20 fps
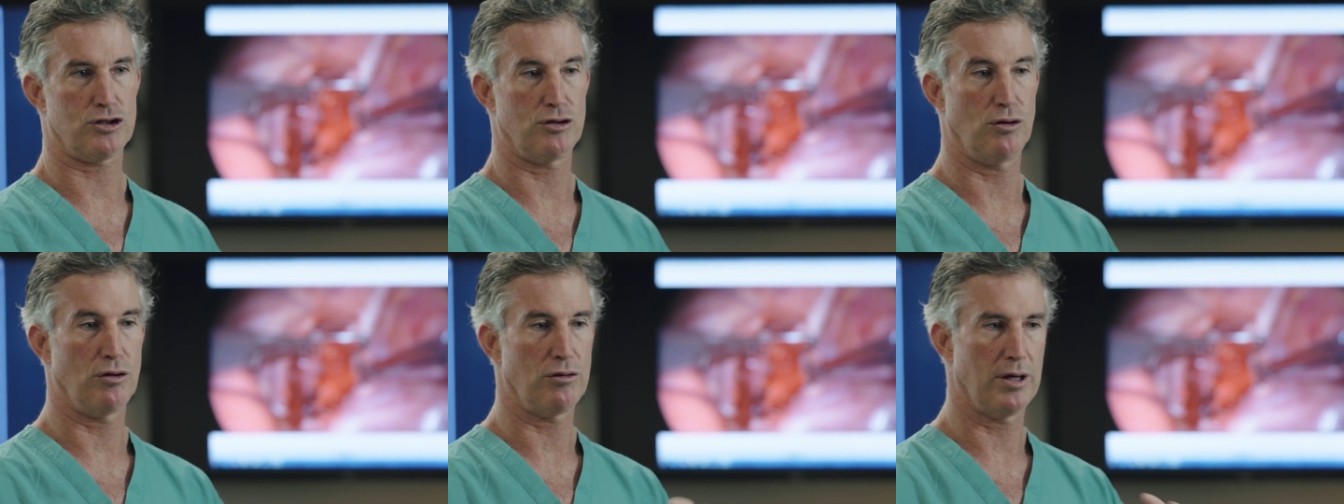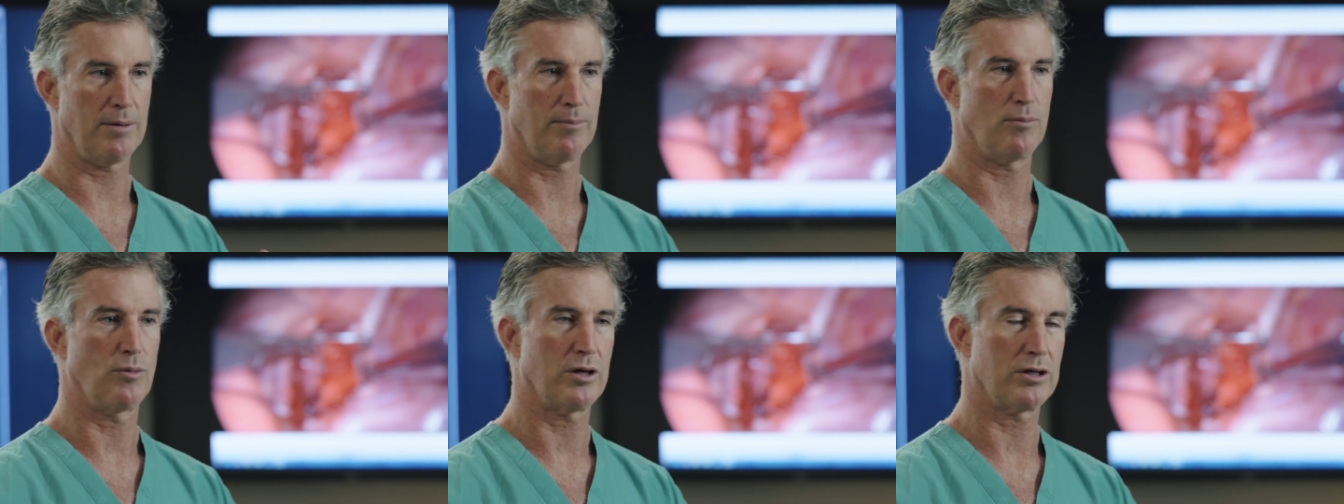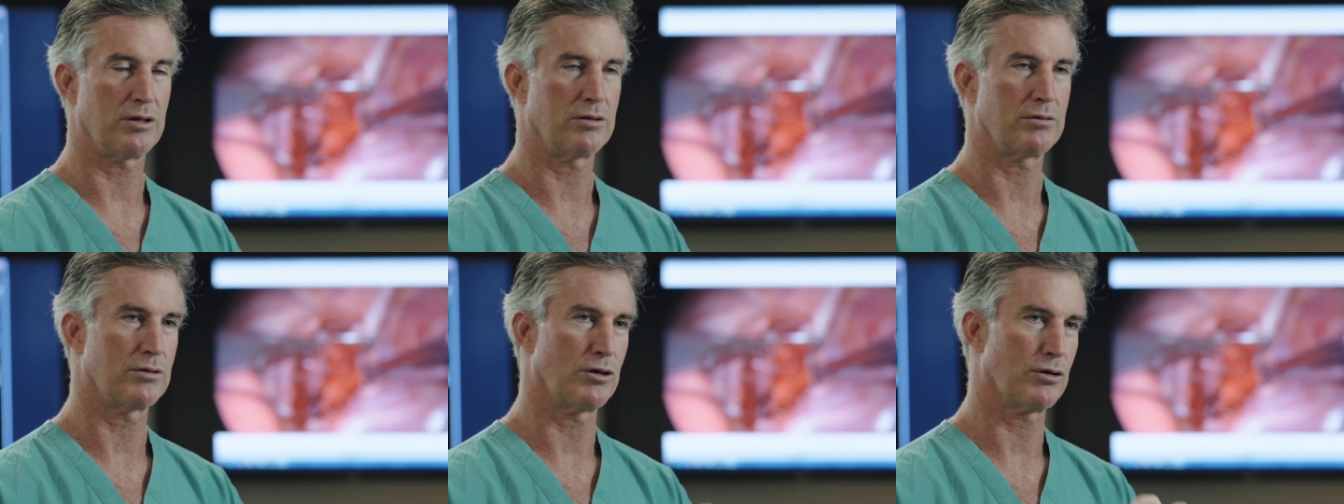Show them
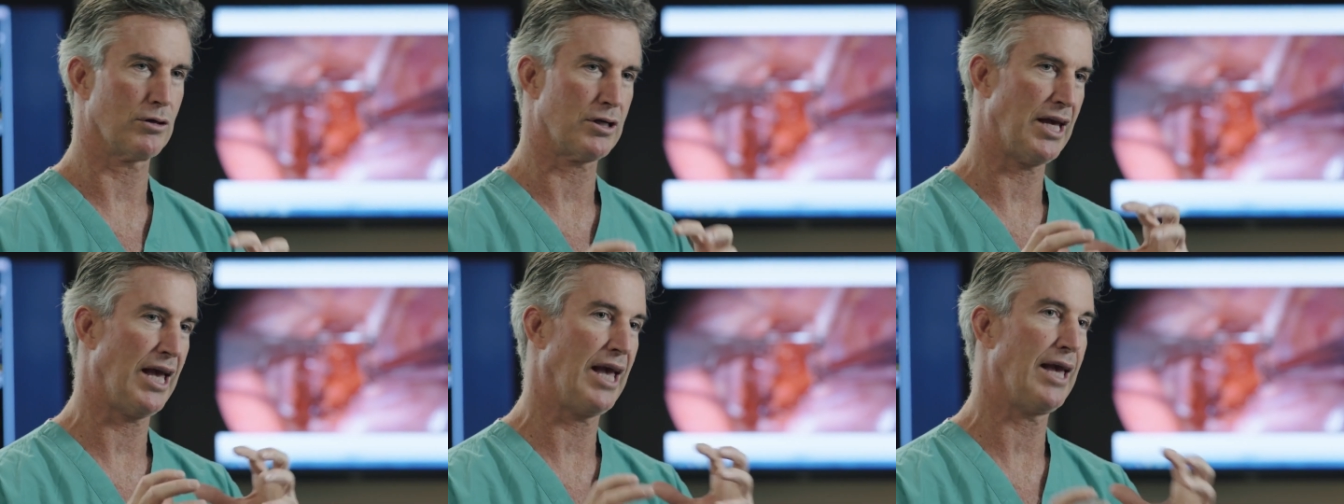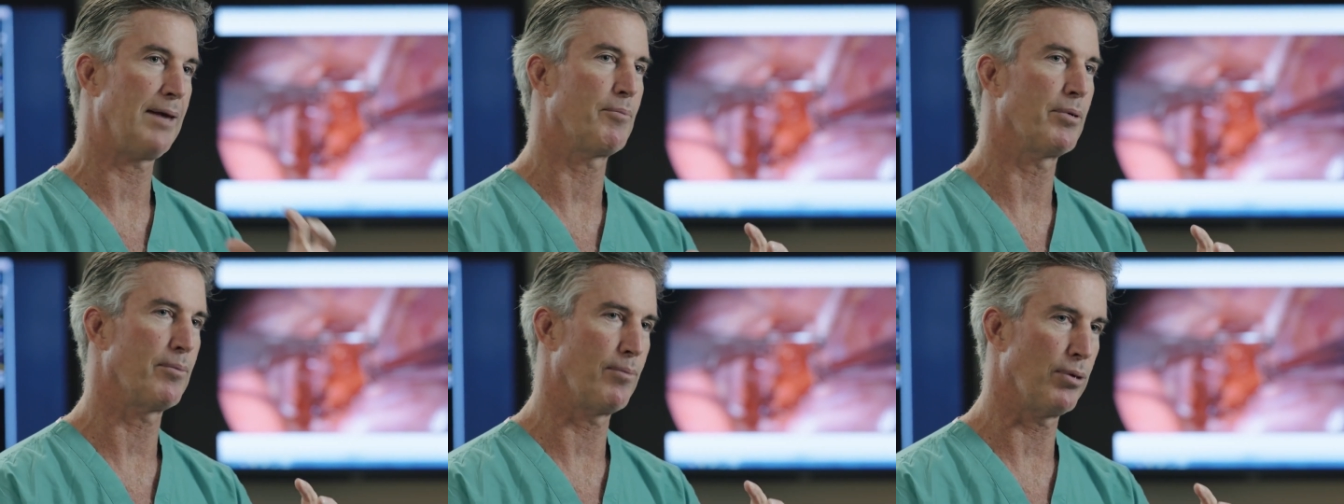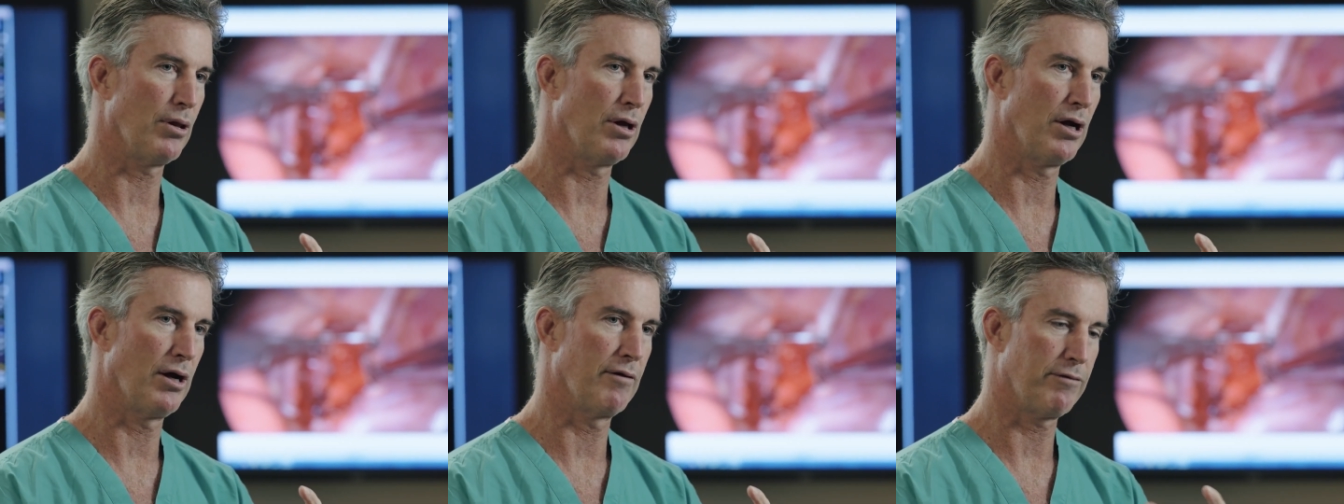what you're
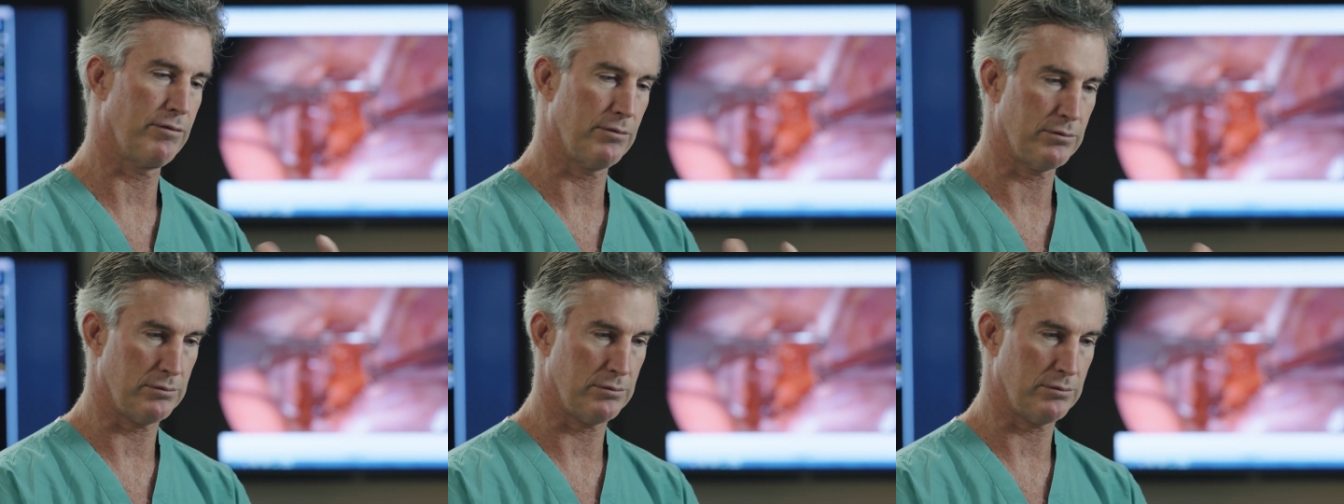capable of.